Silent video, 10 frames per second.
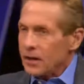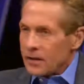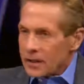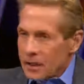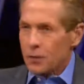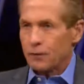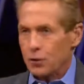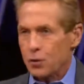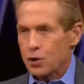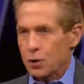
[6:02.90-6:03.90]
the near
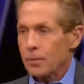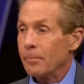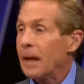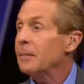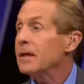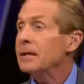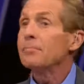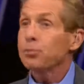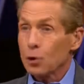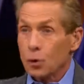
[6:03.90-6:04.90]
future. Maybe
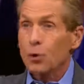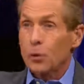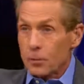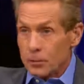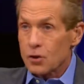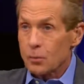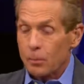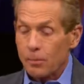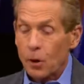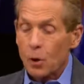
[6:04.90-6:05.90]
plural
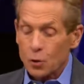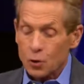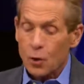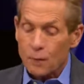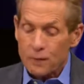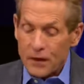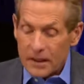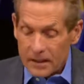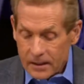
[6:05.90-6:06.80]
Super Bowl trophies.